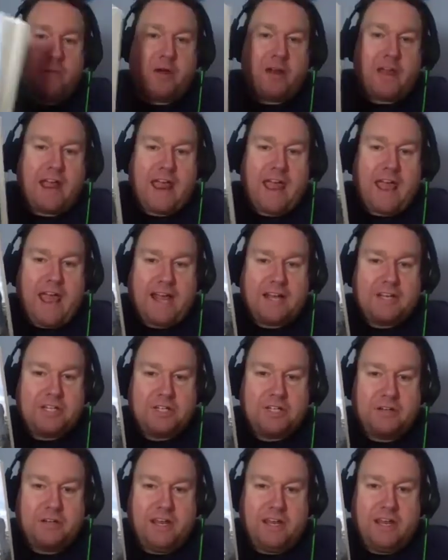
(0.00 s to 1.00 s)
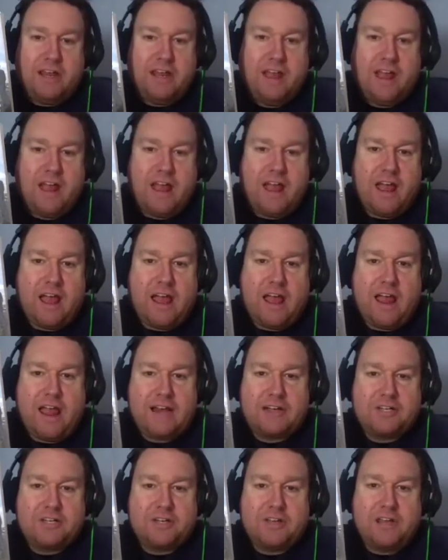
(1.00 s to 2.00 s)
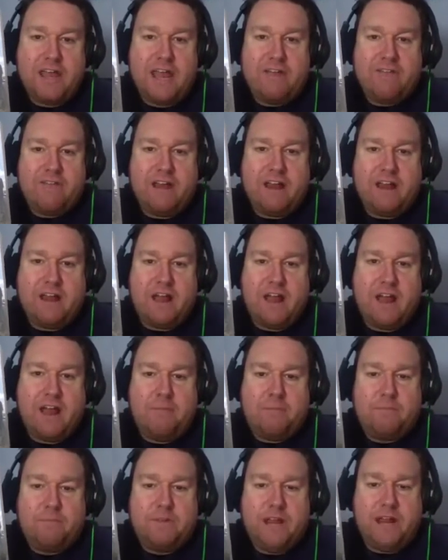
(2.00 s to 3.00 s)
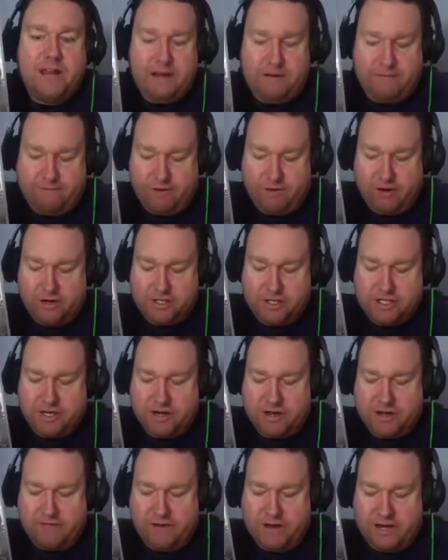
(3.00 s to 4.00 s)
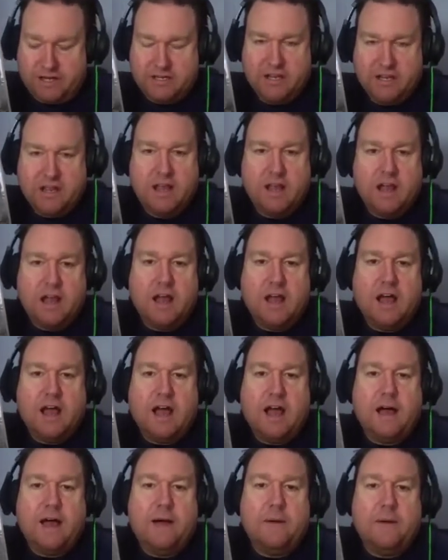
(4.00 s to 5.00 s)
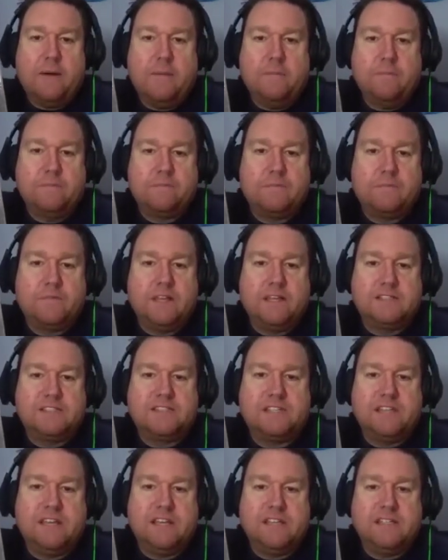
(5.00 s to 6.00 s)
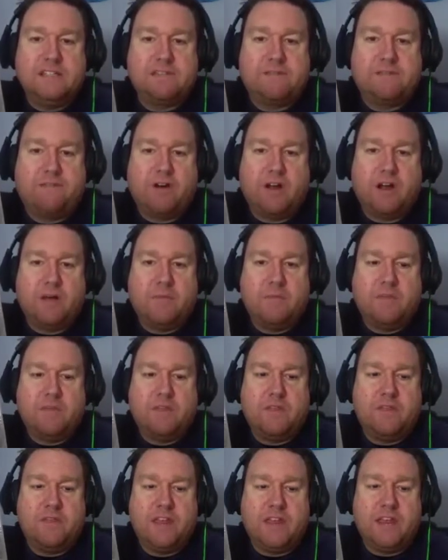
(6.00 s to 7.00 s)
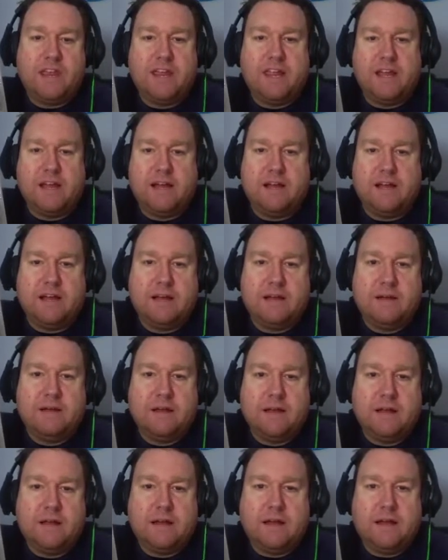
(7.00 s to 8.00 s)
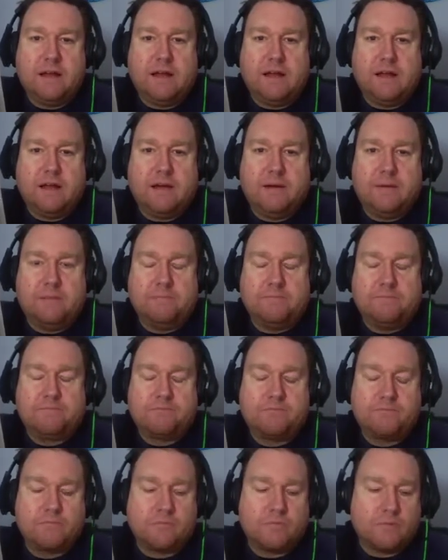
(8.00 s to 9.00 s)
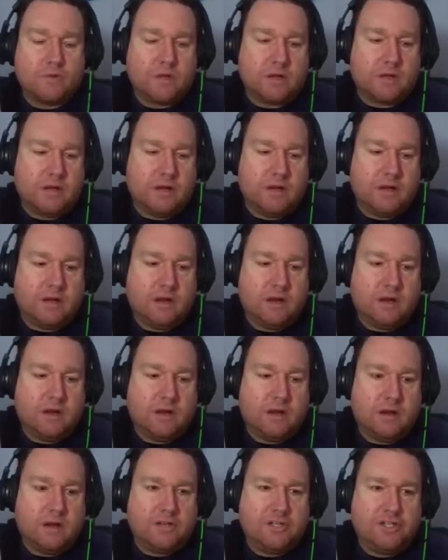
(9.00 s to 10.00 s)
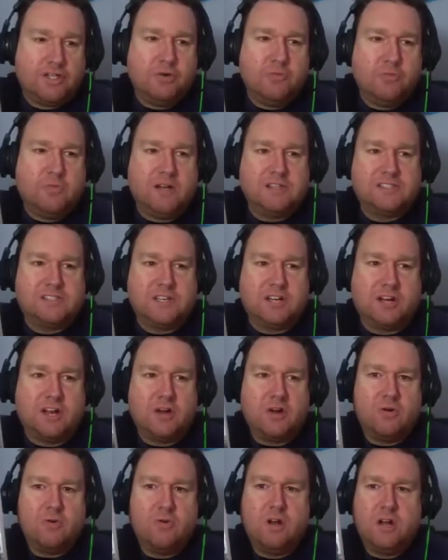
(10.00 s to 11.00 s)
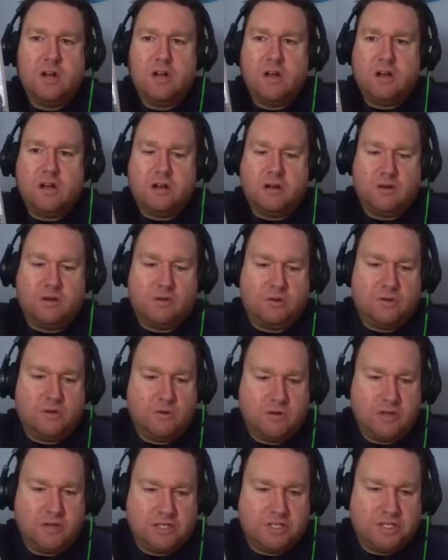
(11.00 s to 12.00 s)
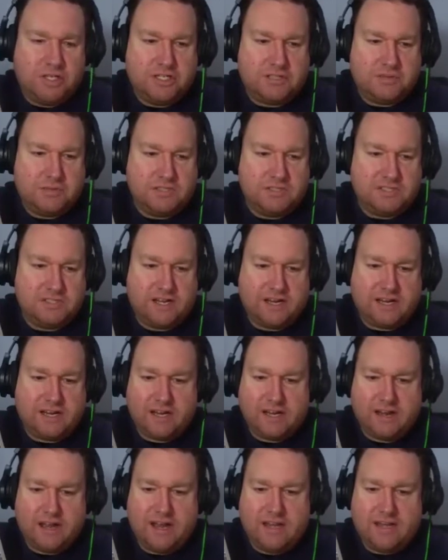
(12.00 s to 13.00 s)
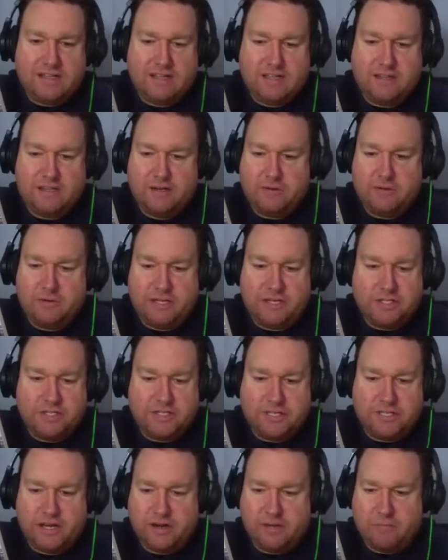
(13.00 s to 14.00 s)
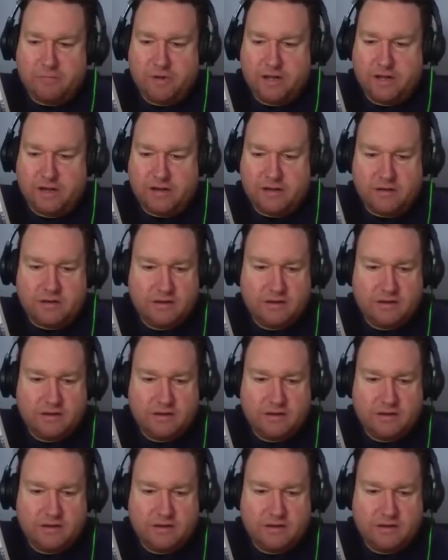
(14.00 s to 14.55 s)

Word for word: I actually I actually have an updated version of it. Um, this is from the uh, um, two months ago. Hold hold on just one second. I mm. literally just hit a button.